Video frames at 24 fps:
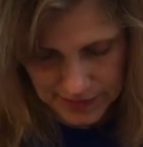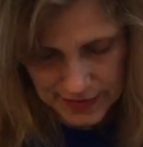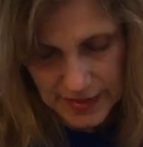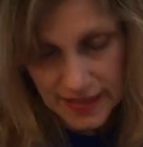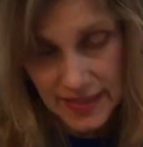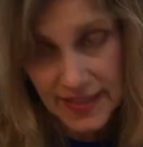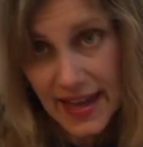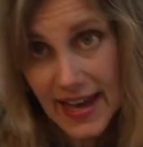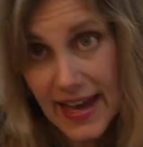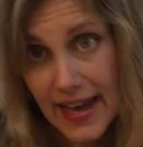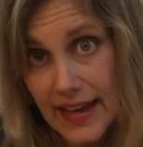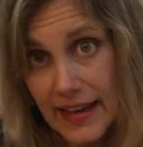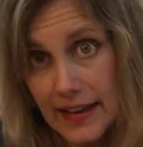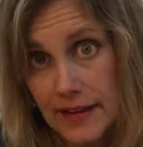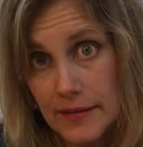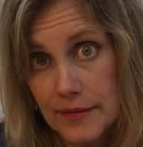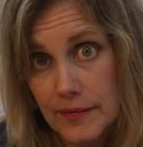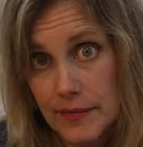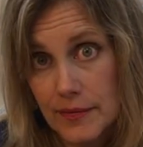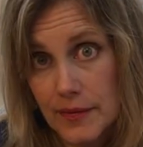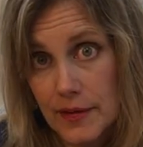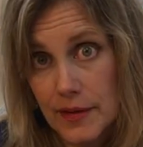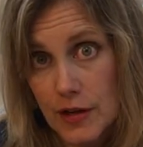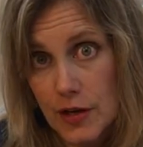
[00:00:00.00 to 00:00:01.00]
Then
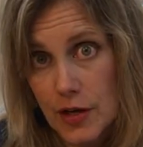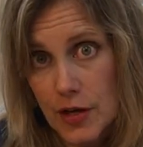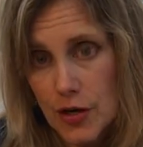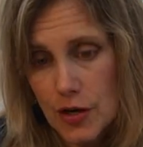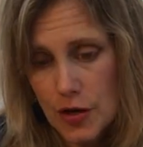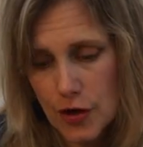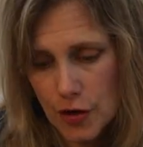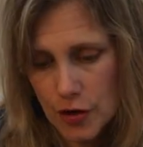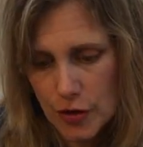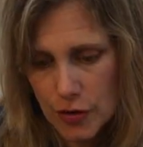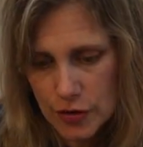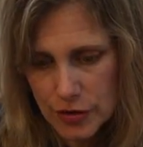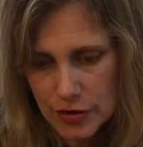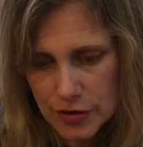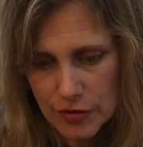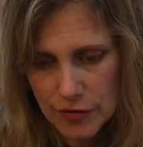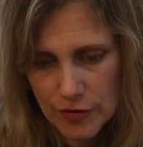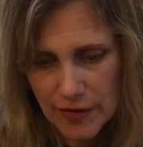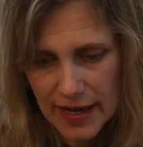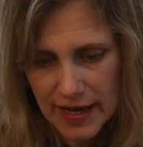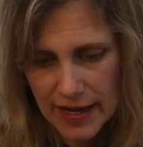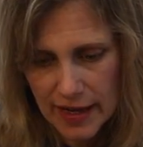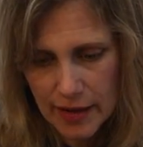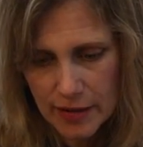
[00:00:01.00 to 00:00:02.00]
curl it
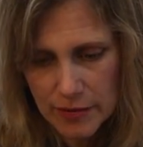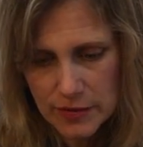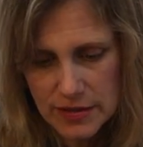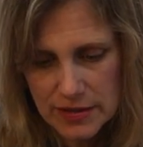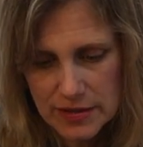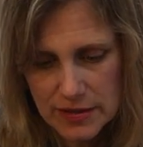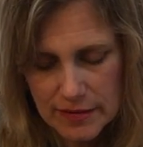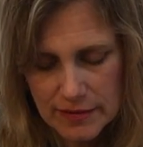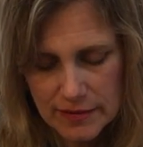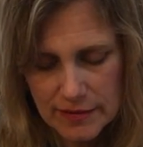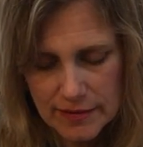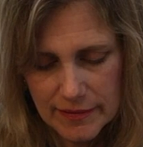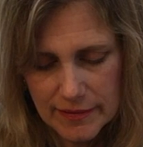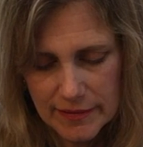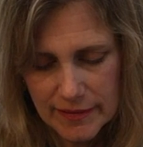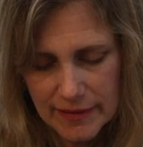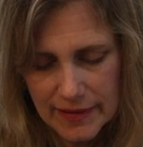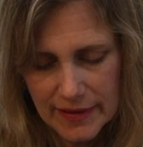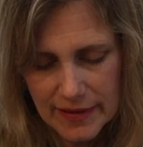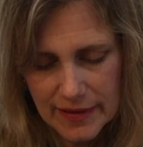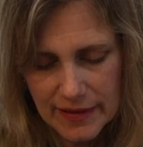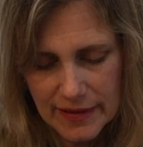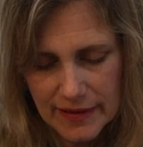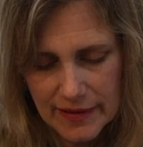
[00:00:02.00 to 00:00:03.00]
around
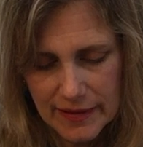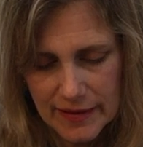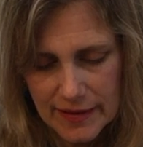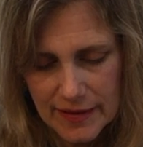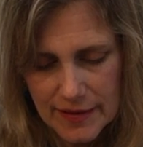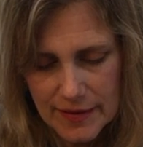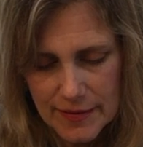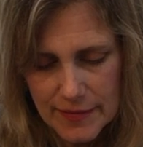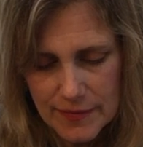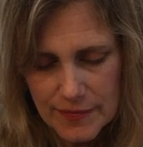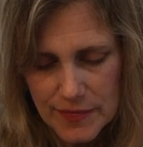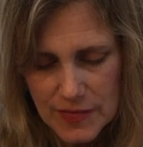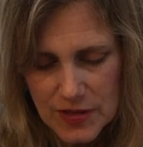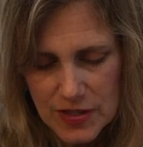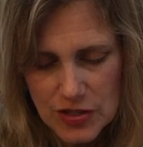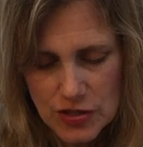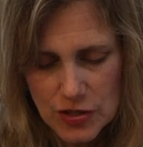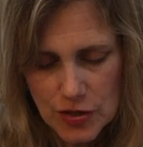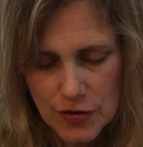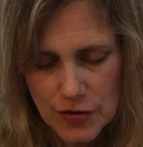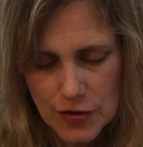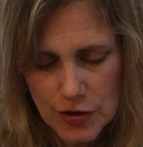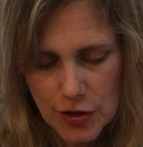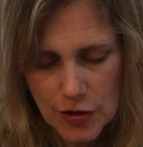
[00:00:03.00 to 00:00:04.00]
so
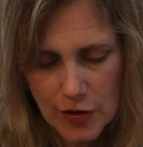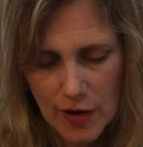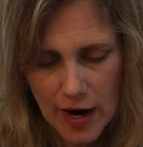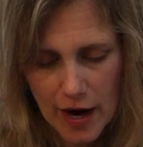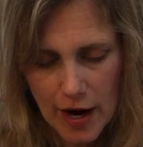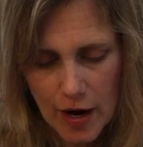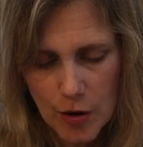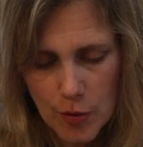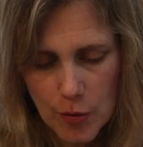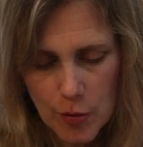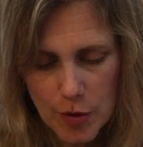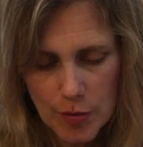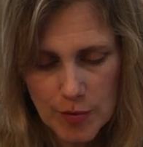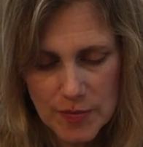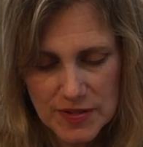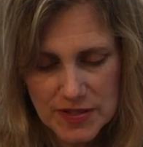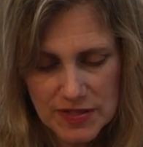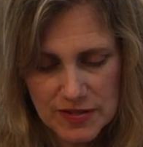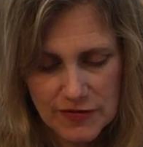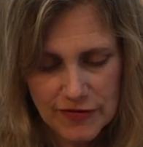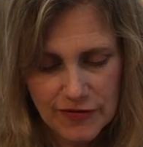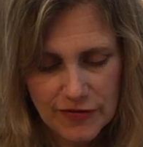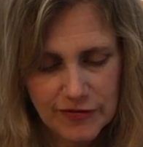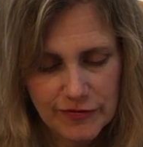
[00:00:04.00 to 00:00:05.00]
that your artwork is
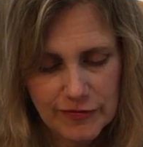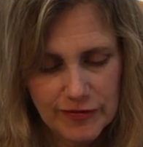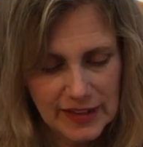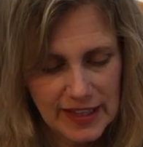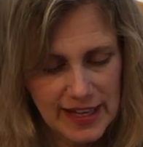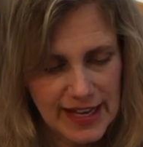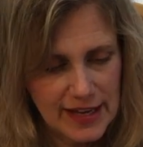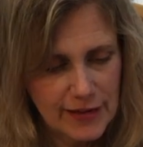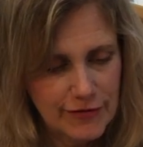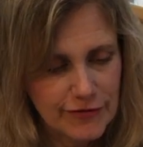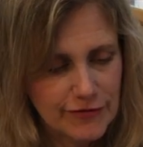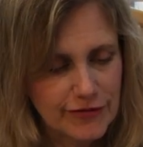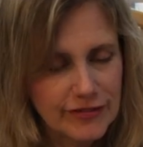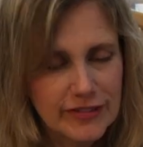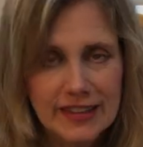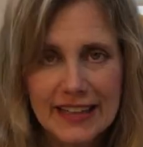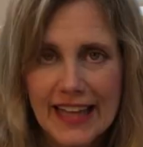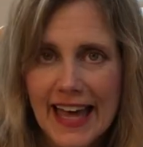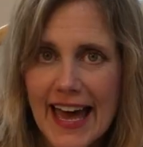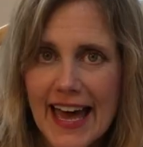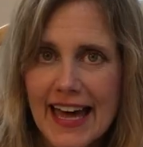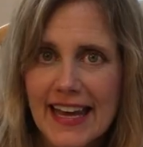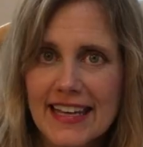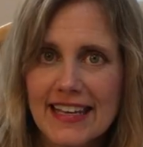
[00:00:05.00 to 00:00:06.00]
laying
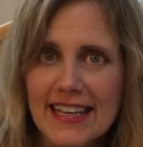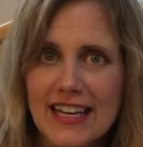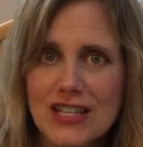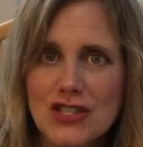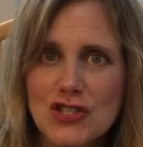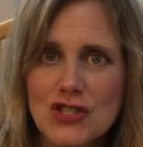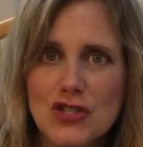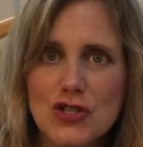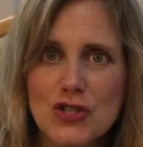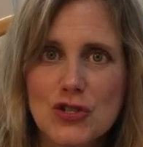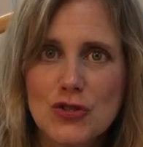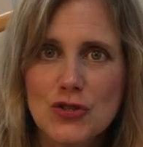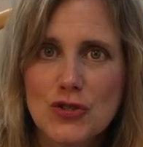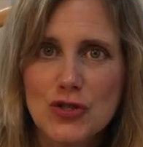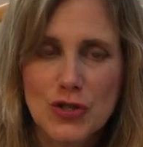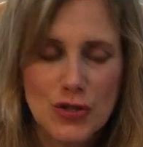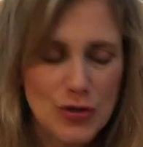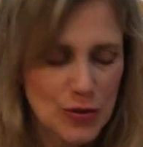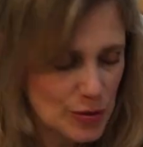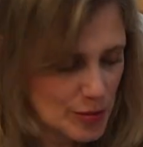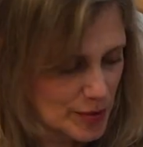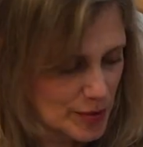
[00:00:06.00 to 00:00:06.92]
flat against your tube.